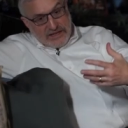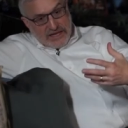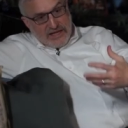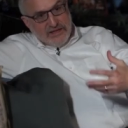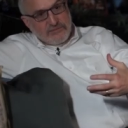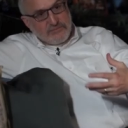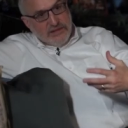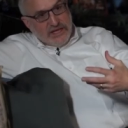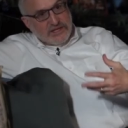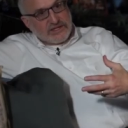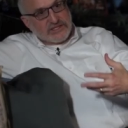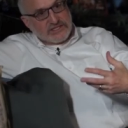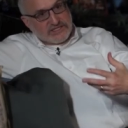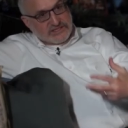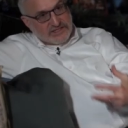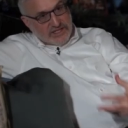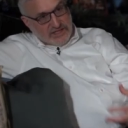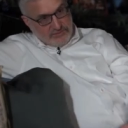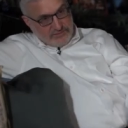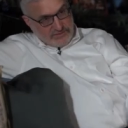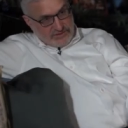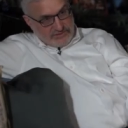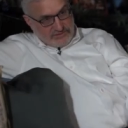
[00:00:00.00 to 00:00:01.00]
they made a
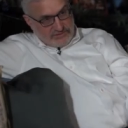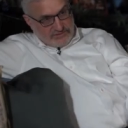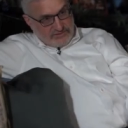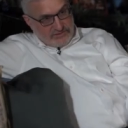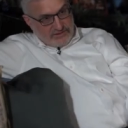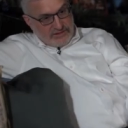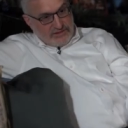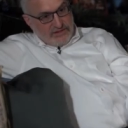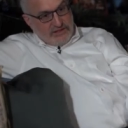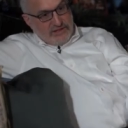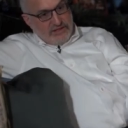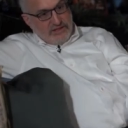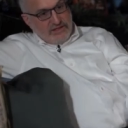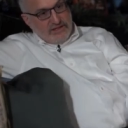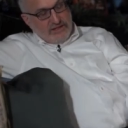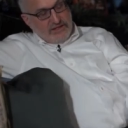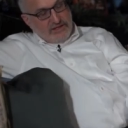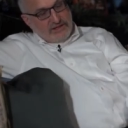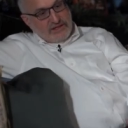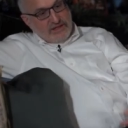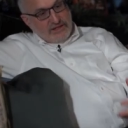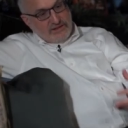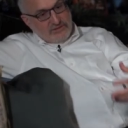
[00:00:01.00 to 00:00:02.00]
statement
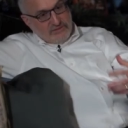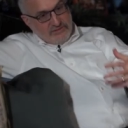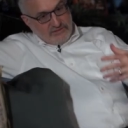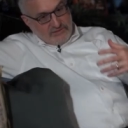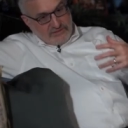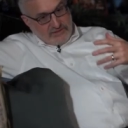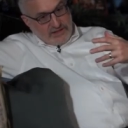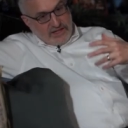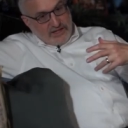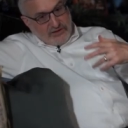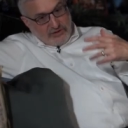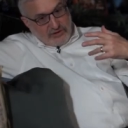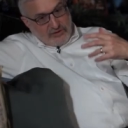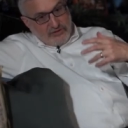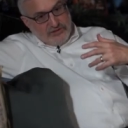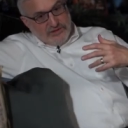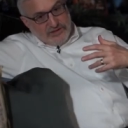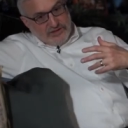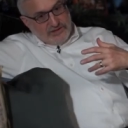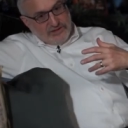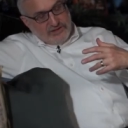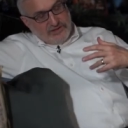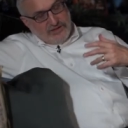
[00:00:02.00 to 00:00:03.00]
that not
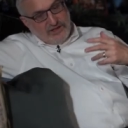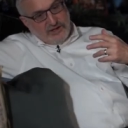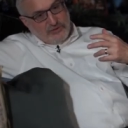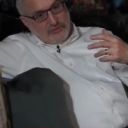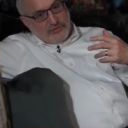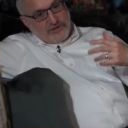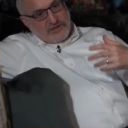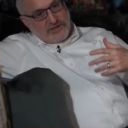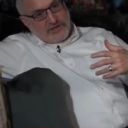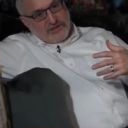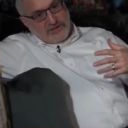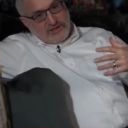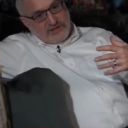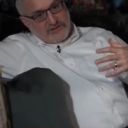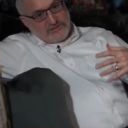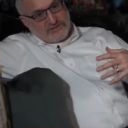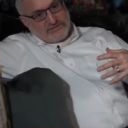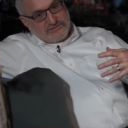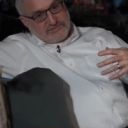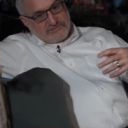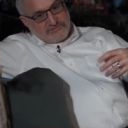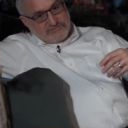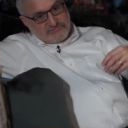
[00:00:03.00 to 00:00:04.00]
only are we going to
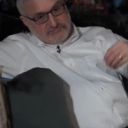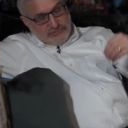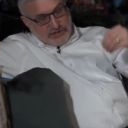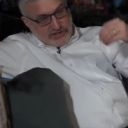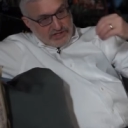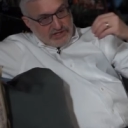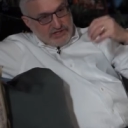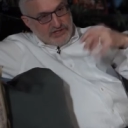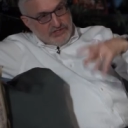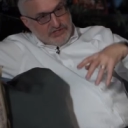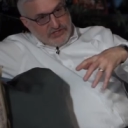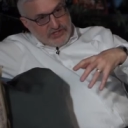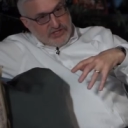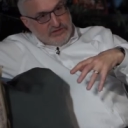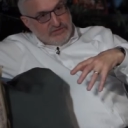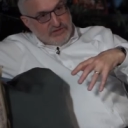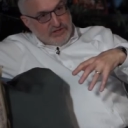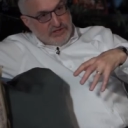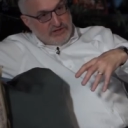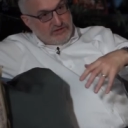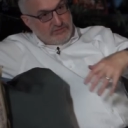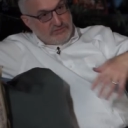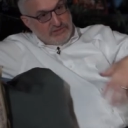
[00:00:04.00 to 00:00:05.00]
bring a yeshiva
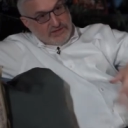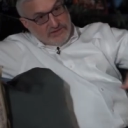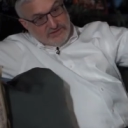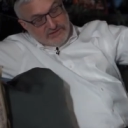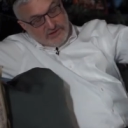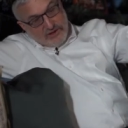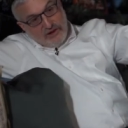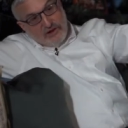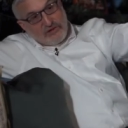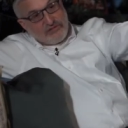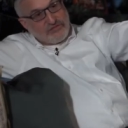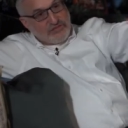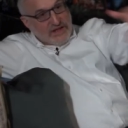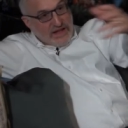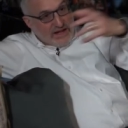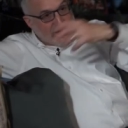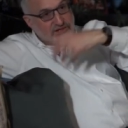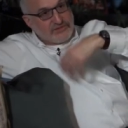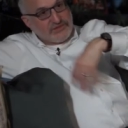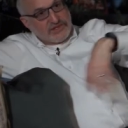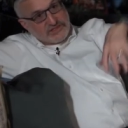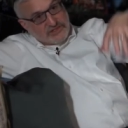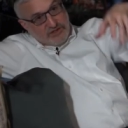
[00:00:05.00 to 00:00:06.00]
here, it means the whole
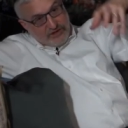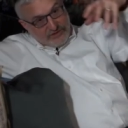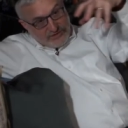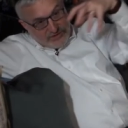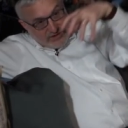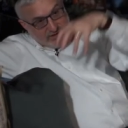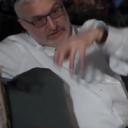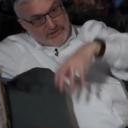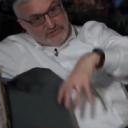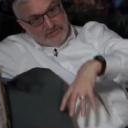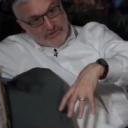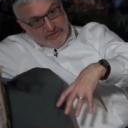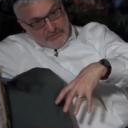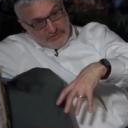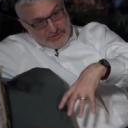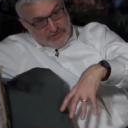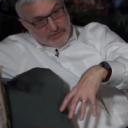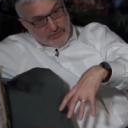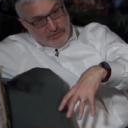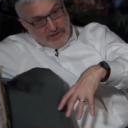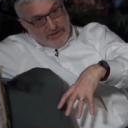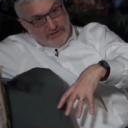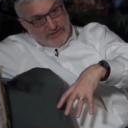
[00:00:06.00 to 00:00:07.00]
faculty is going to live here as
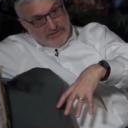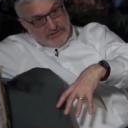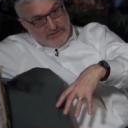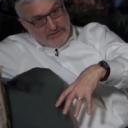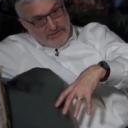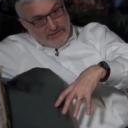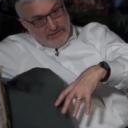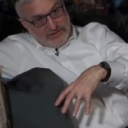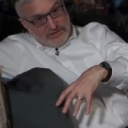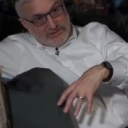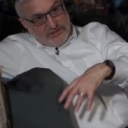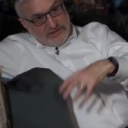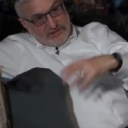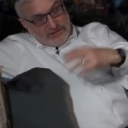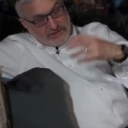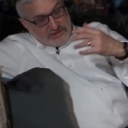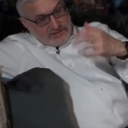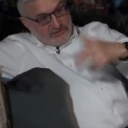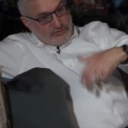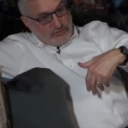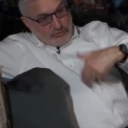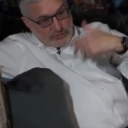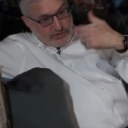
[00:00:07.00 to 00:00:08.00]
well.
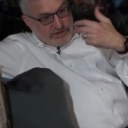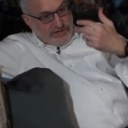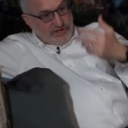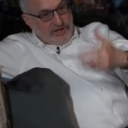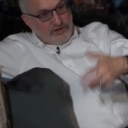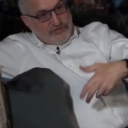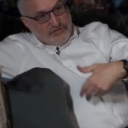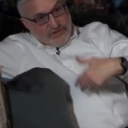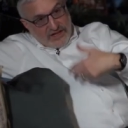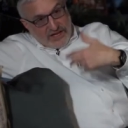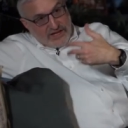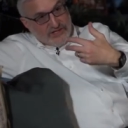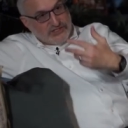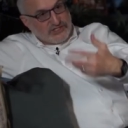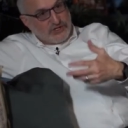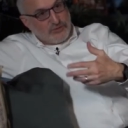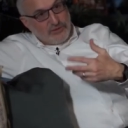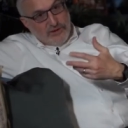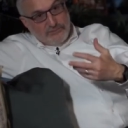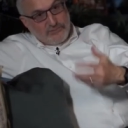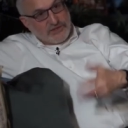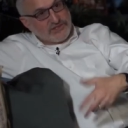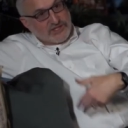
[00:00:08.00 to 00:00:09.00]
When enough guys show
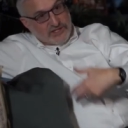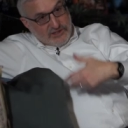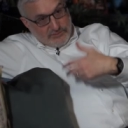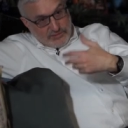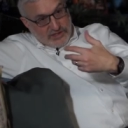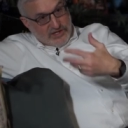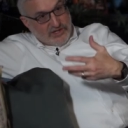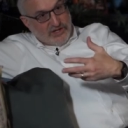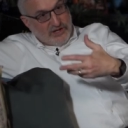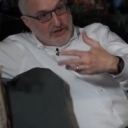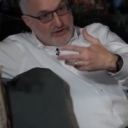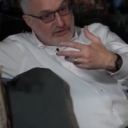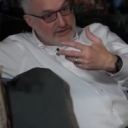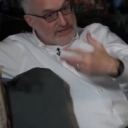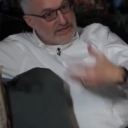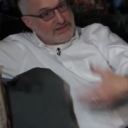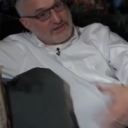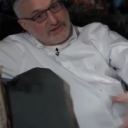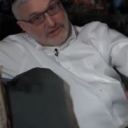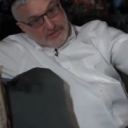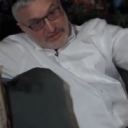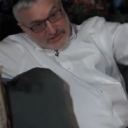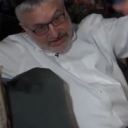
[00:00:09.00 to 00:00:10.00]
up, there's going to be a
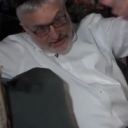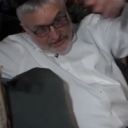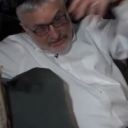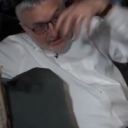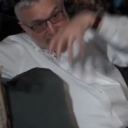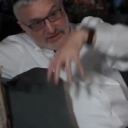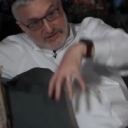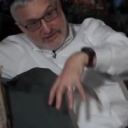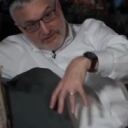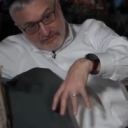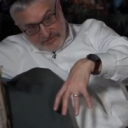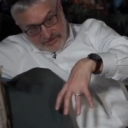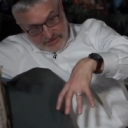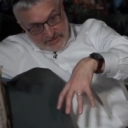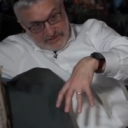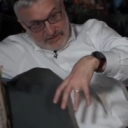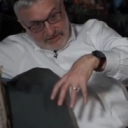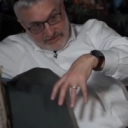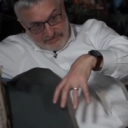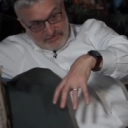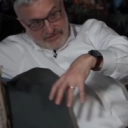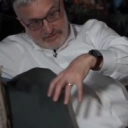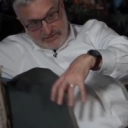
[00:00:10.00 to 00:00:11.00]
kollel. They're going to live,
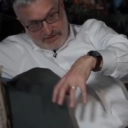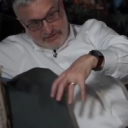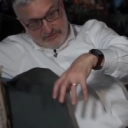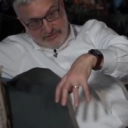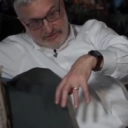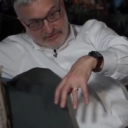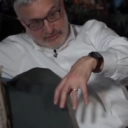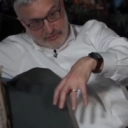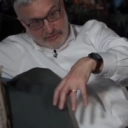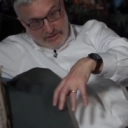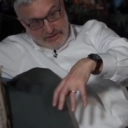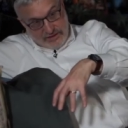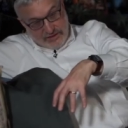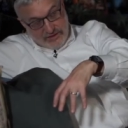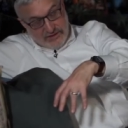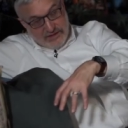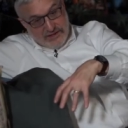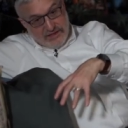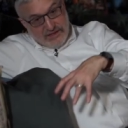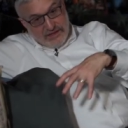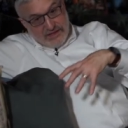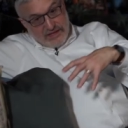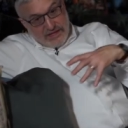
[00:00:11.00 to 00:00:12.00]
live there as well.
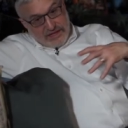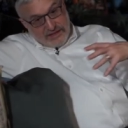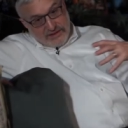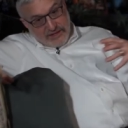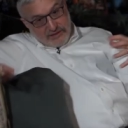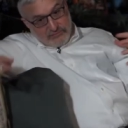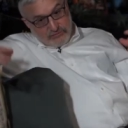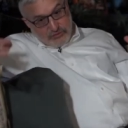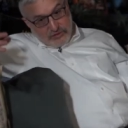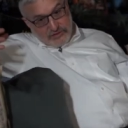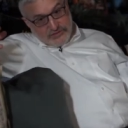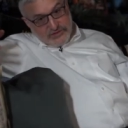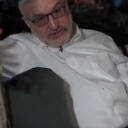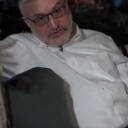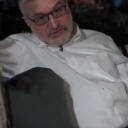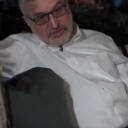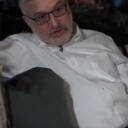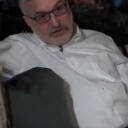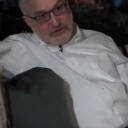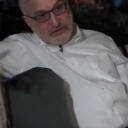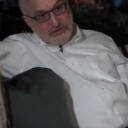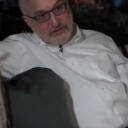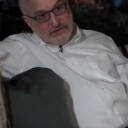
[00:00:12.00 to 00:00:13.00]
And they brought this
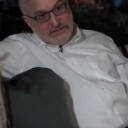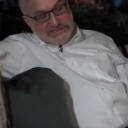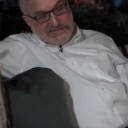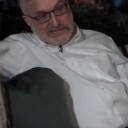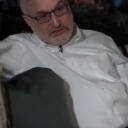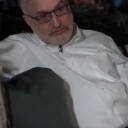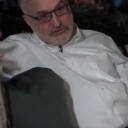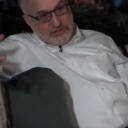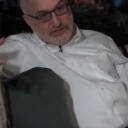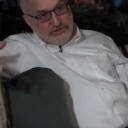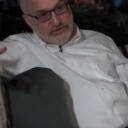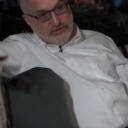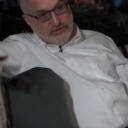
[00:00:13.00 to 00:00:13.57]
whole Garin